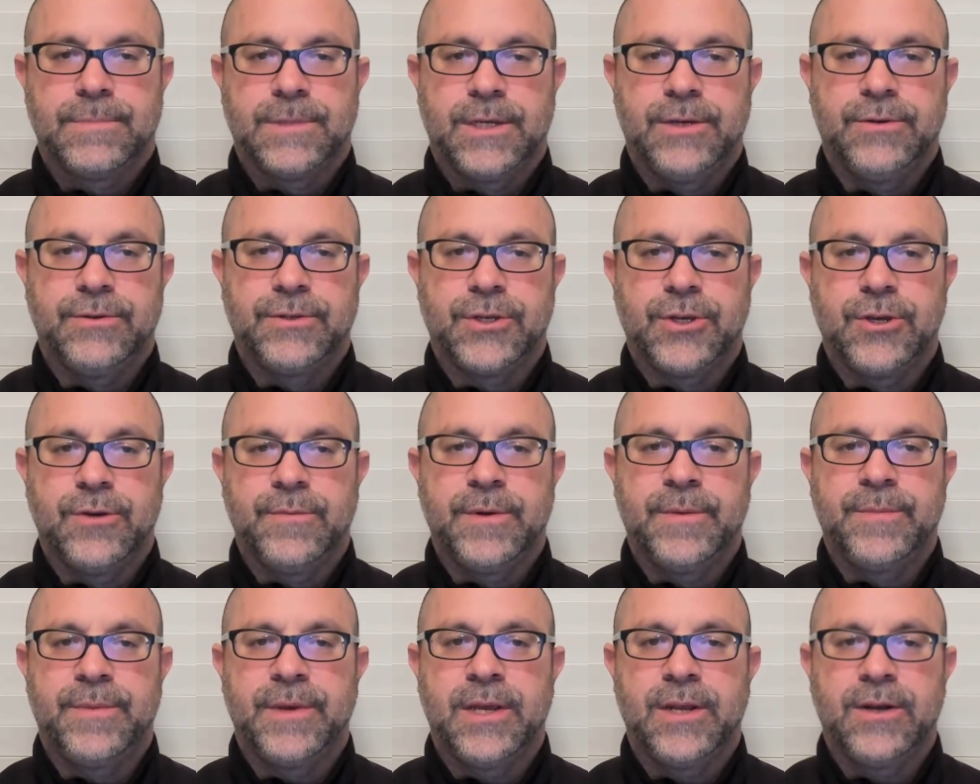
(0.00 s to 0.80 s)
He was a
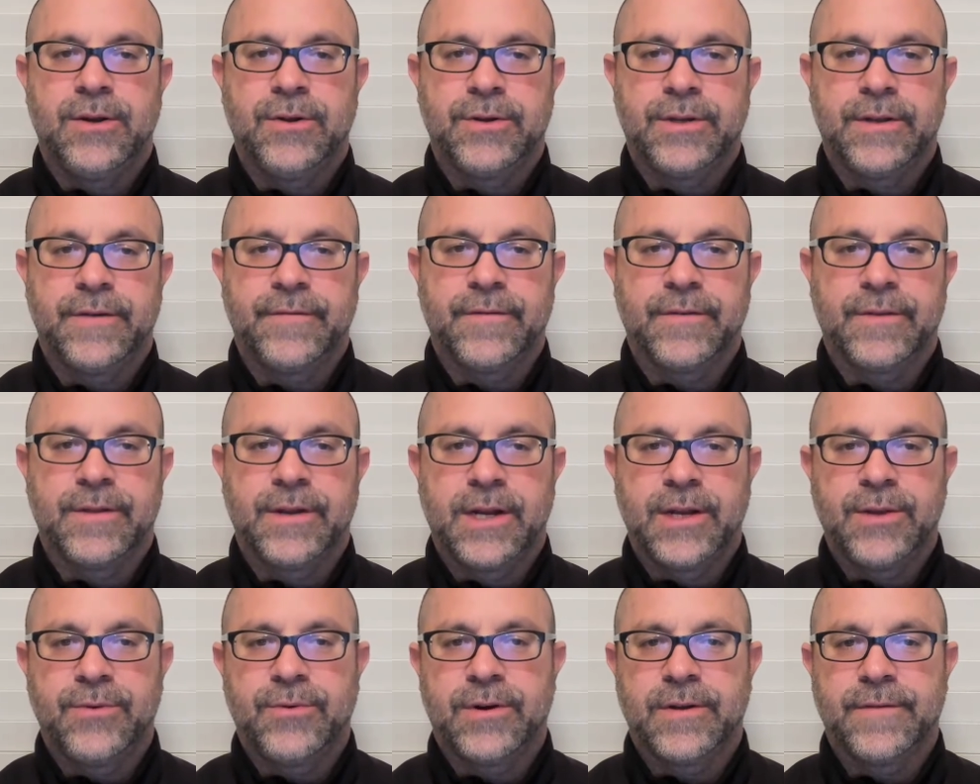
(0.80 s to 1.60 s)
human being no different than
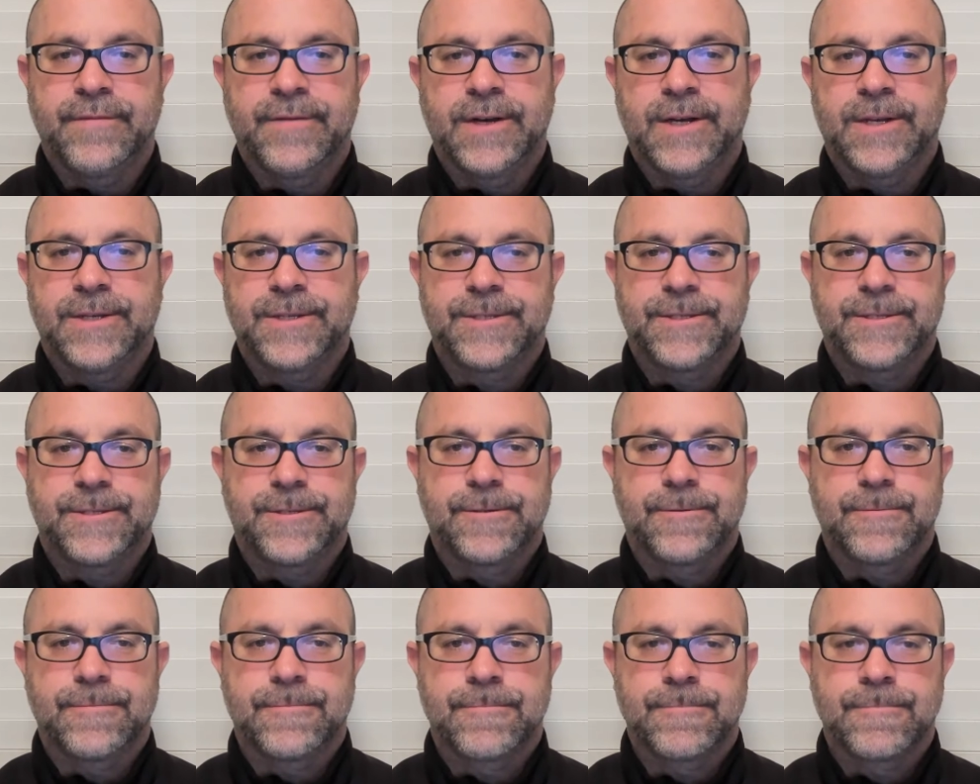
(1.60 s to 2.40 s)
any one of
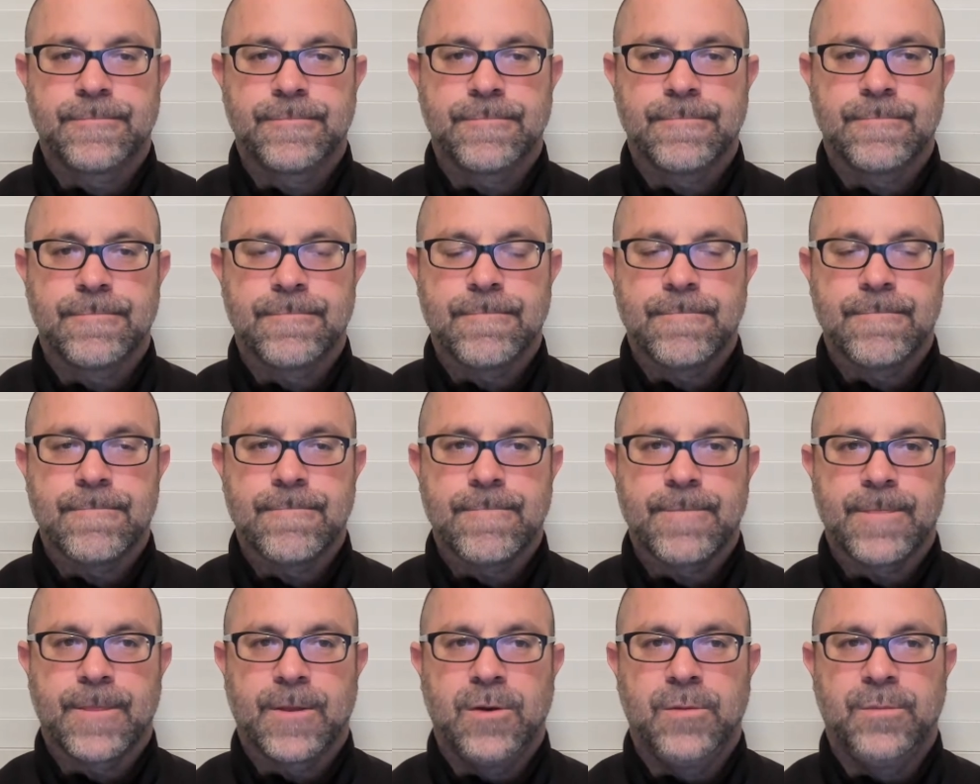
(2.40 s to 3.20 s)
us
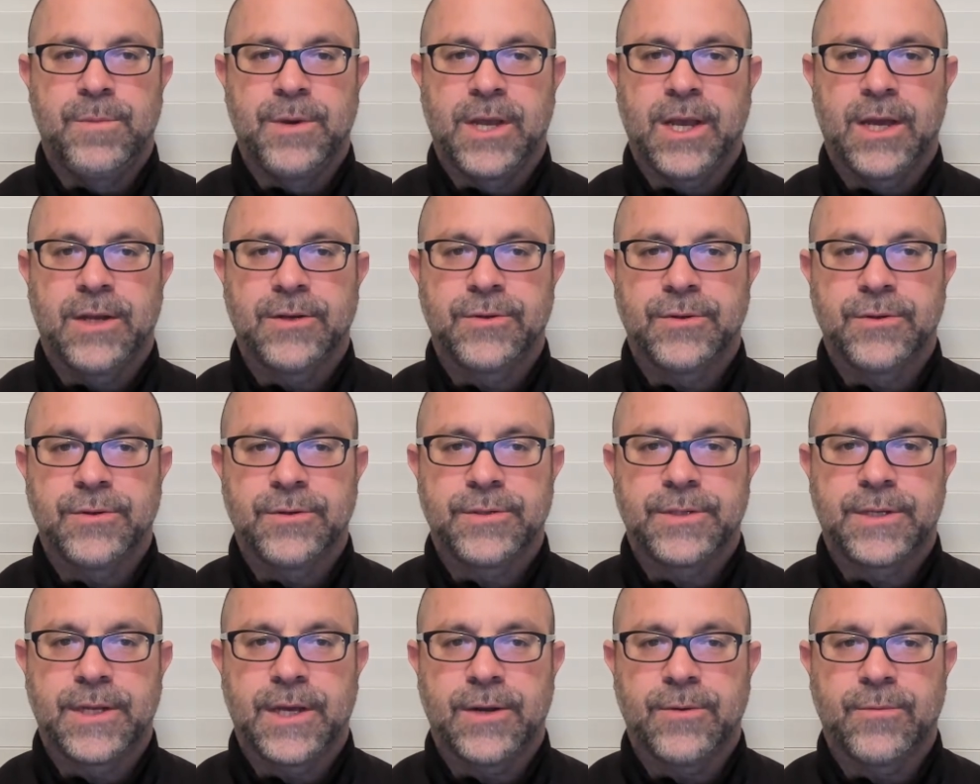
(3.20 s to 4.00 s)
who began to
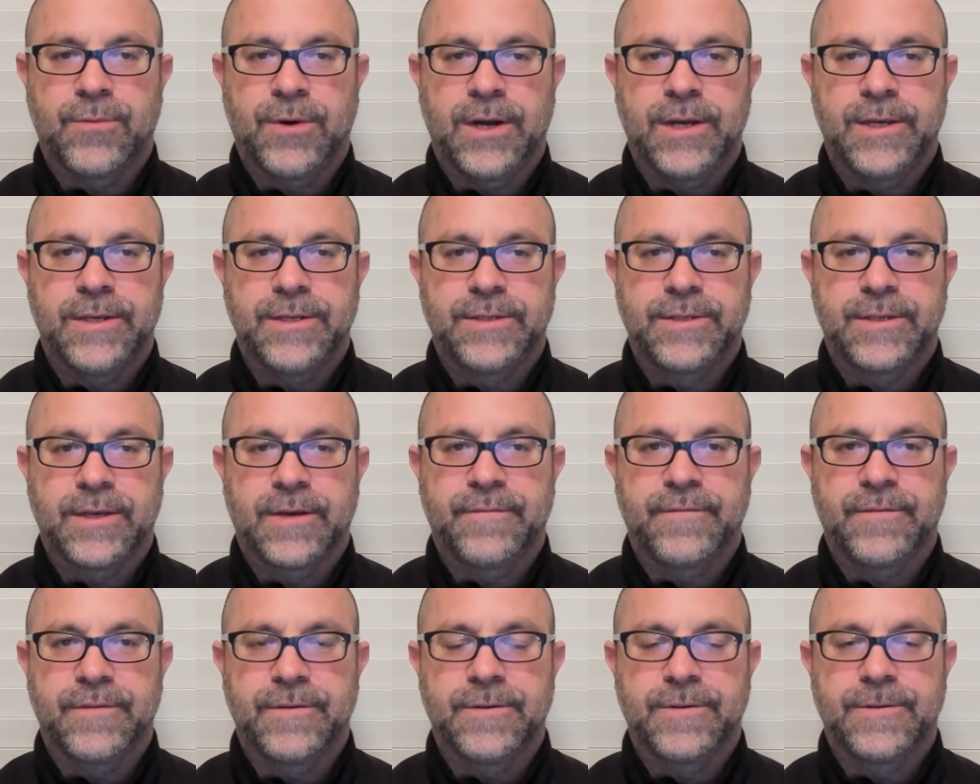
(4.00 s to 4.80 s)
understand why he
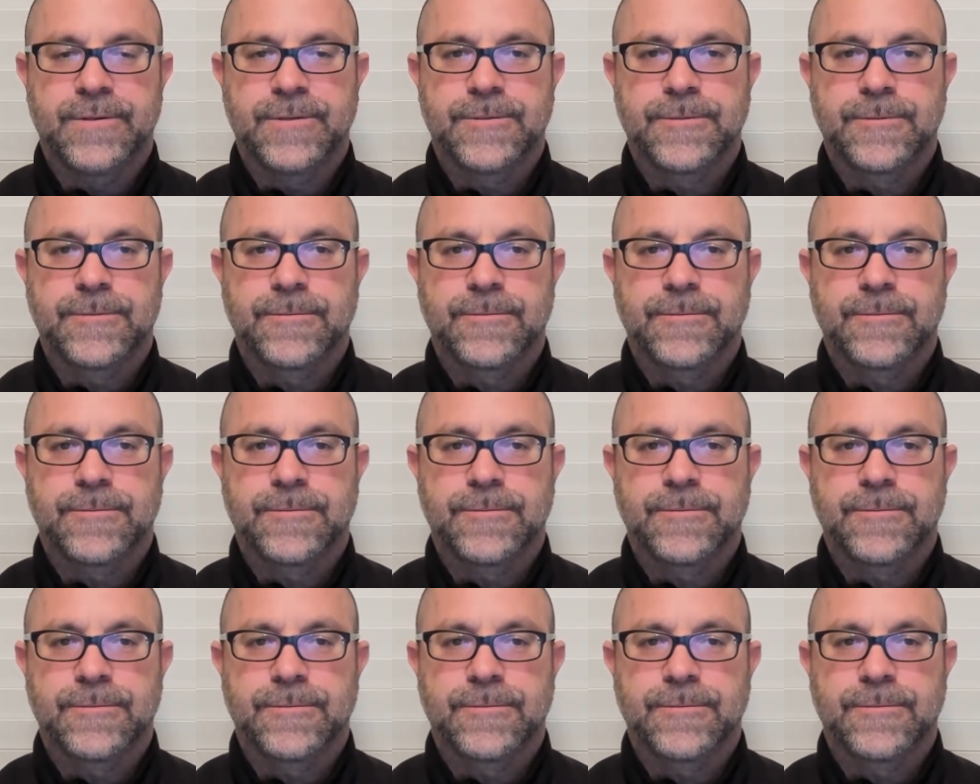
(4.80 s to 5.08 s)
suffered,